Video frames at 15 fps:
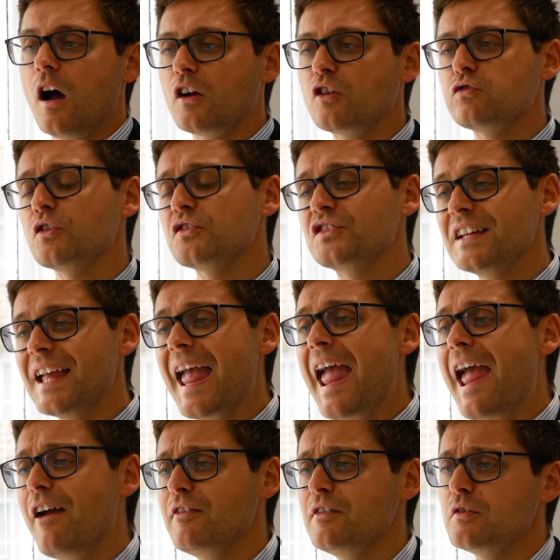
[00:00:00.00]
Across the
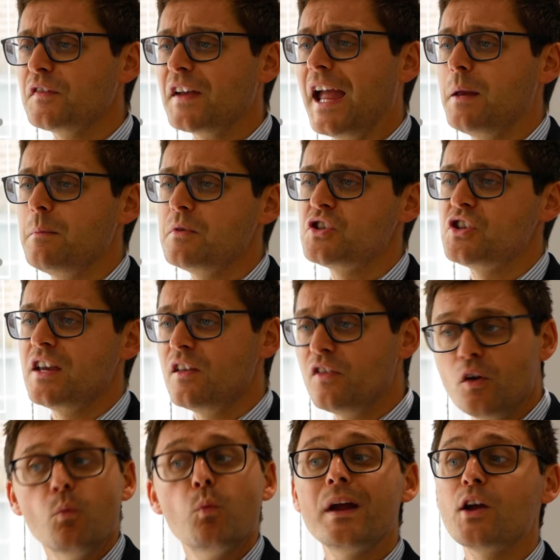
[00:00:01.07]
area of Cambridgeshire
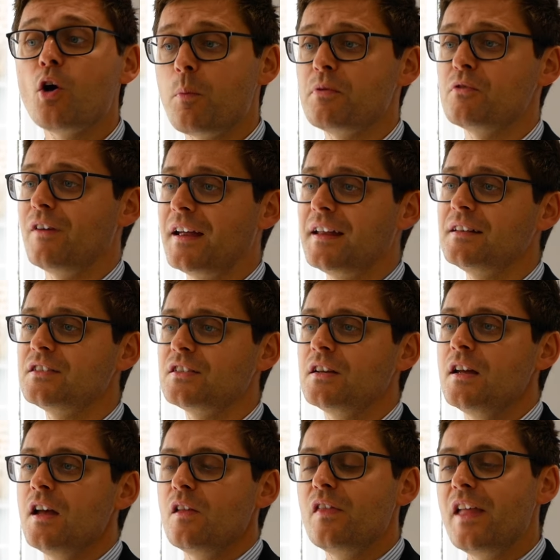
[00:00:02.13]
that we operate,
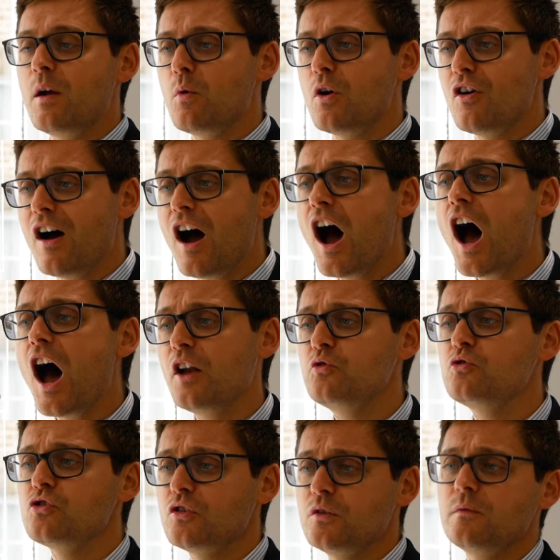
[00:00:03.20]
there were
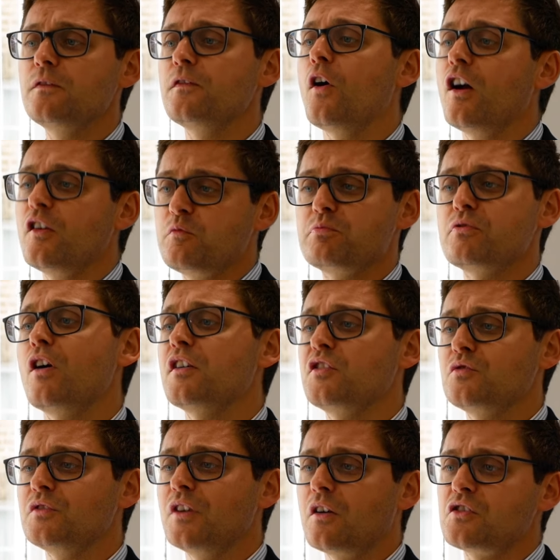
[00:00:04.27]
105
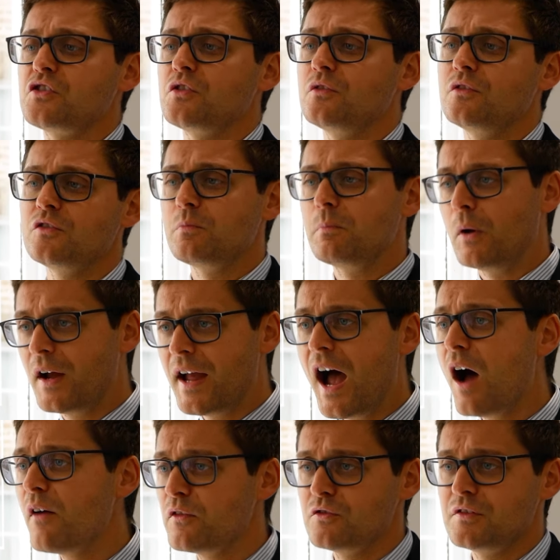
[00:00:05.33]
price reductions by
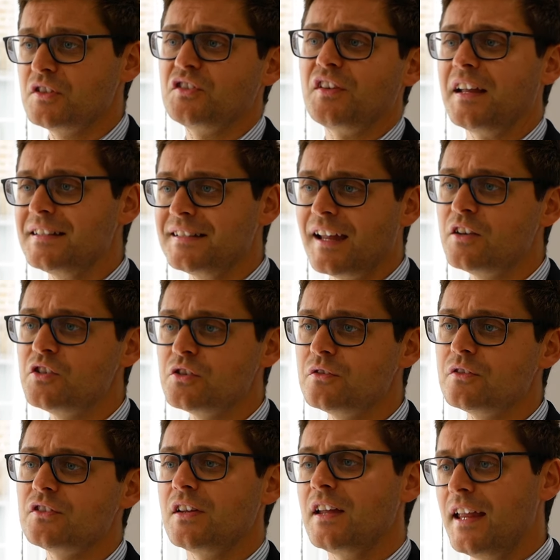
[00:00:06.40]
other estate
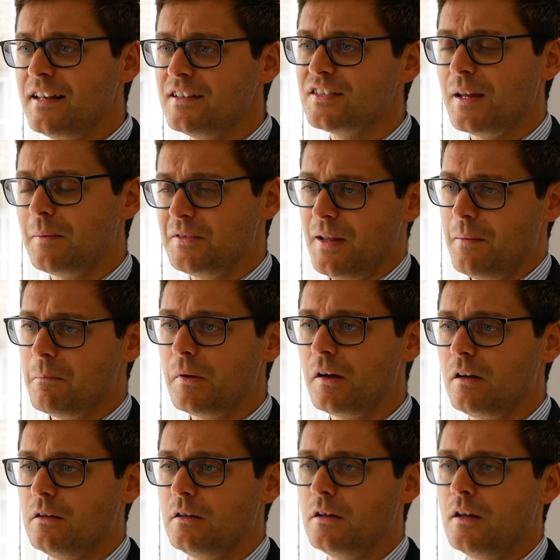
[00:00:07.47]
agents in
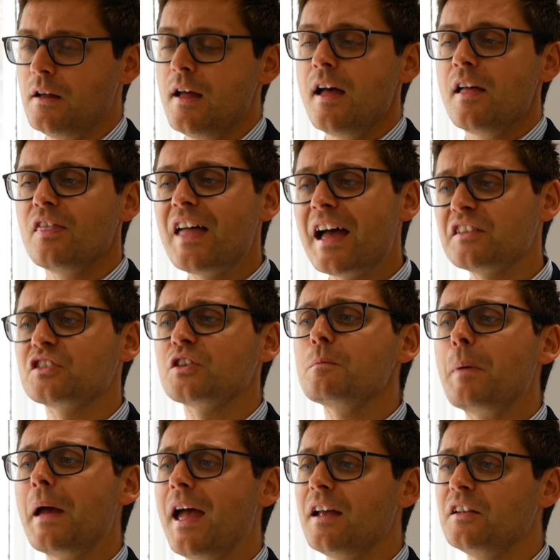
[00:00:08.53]
September. That's
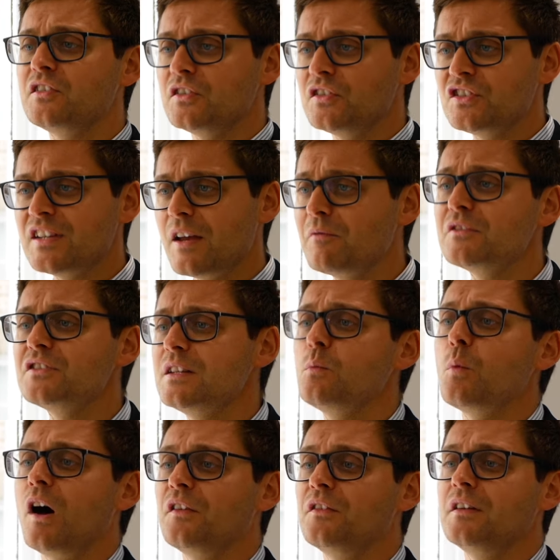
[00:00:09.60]
compared to
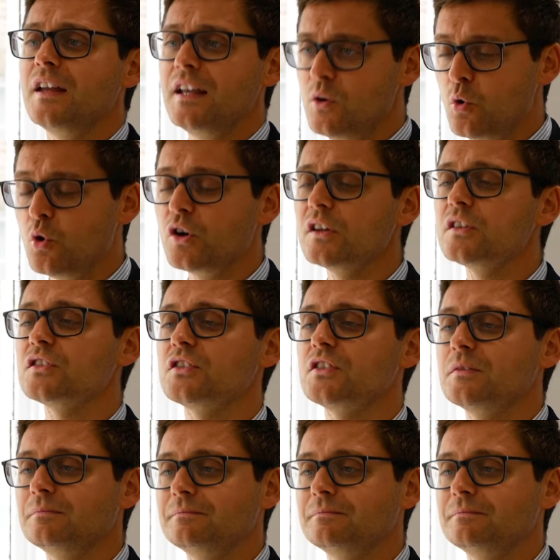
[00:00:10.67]
71 in August.